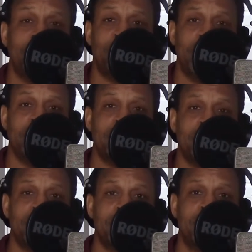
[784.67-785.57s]
race.
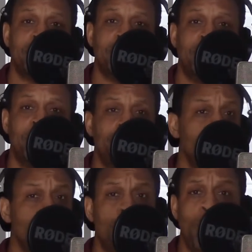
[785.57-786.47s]
There's
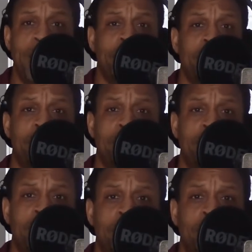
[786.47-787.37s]
no way.
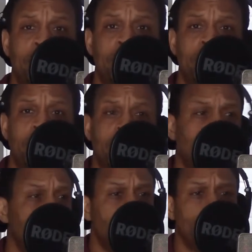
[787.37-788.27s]

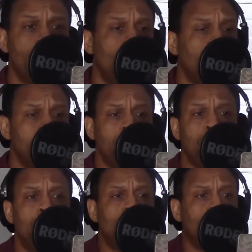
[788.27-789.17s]
If you want to
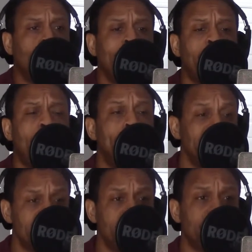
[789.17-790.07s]
run a
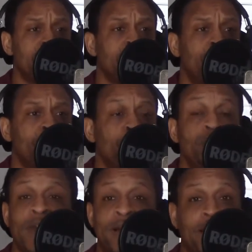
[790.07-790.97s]
business, you've
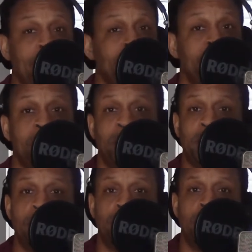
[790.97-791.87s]
got to have discipline.
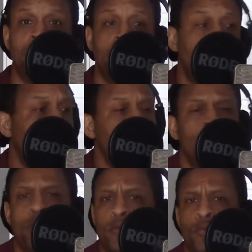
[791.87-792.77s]

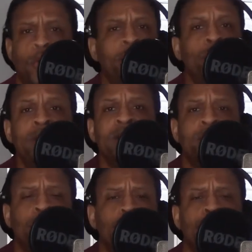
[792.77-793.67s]
What is it for
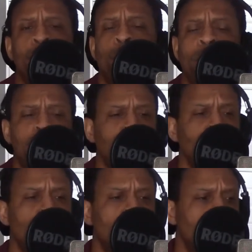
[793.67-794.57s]
you? If you
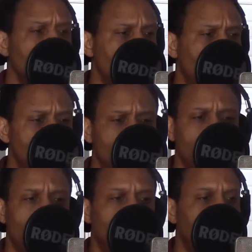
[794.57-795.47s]
want
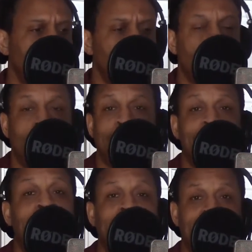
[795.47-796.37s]
to start a
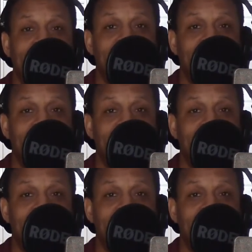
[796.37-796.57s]
diet,